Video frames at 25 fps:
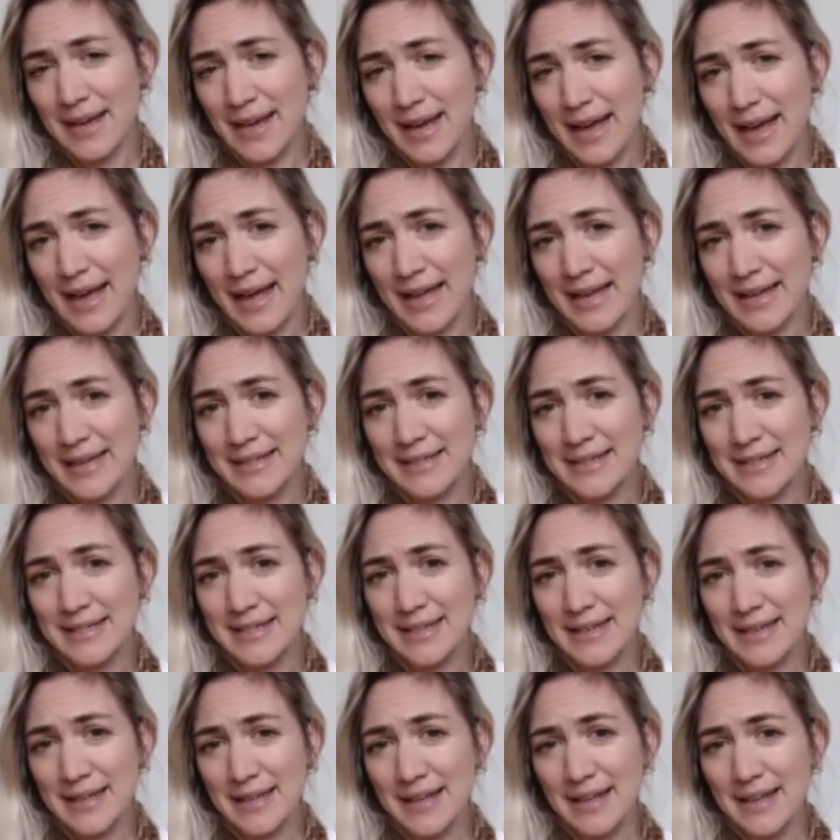And
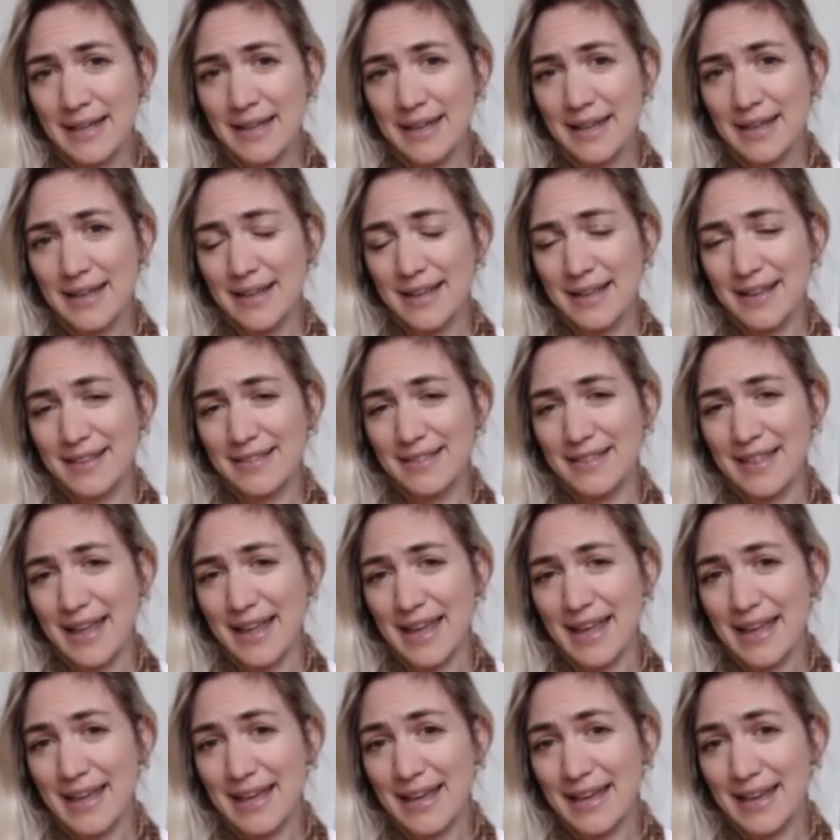
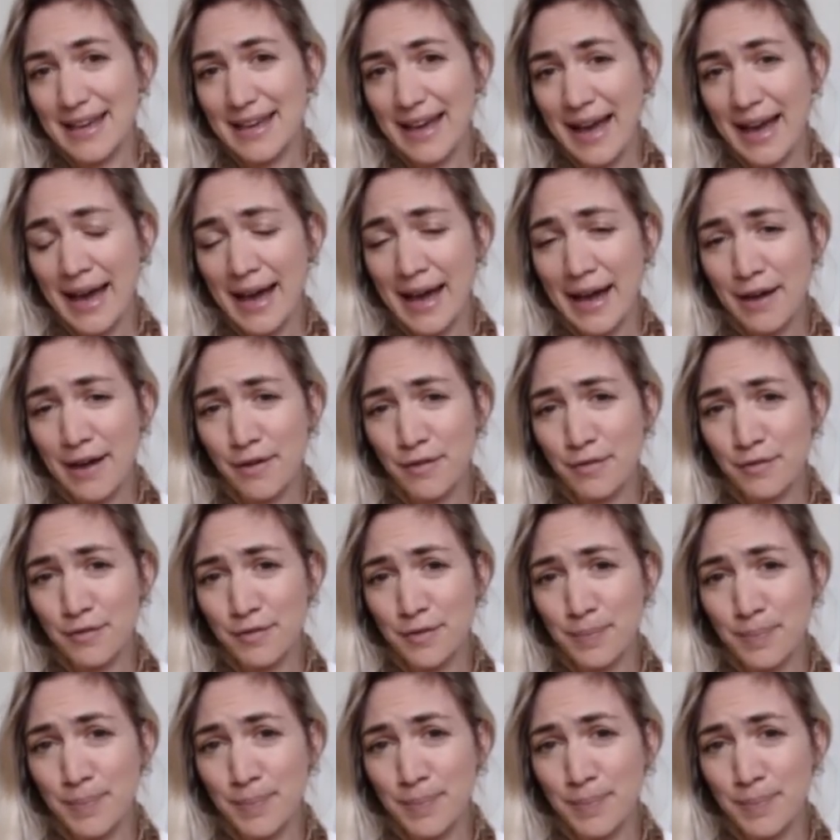they have